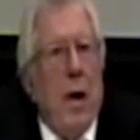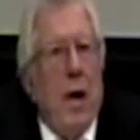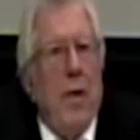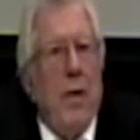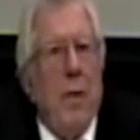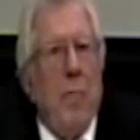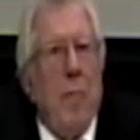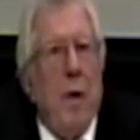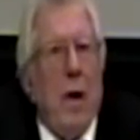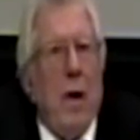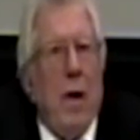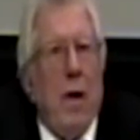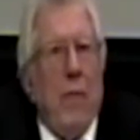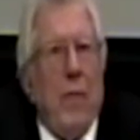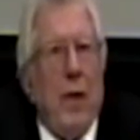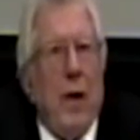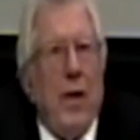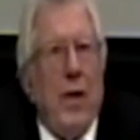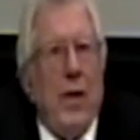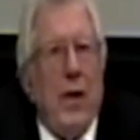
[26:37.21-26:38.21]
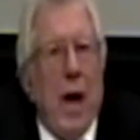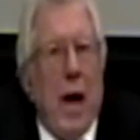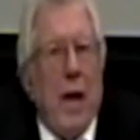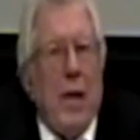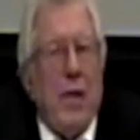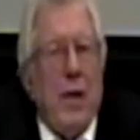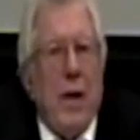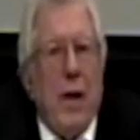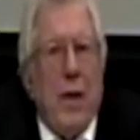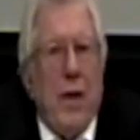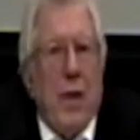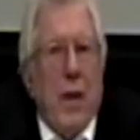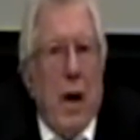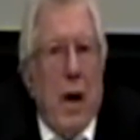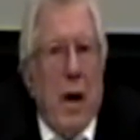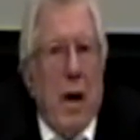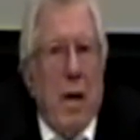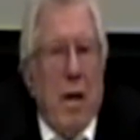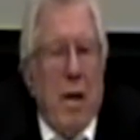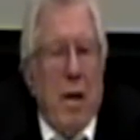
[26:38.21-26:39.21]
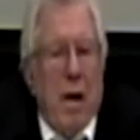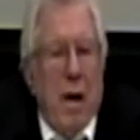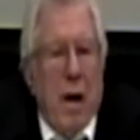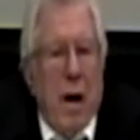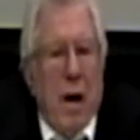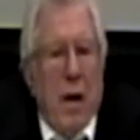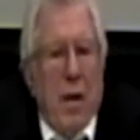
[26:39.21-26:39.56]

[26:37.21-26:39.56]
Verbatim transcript: In the middle of this Nazi thing,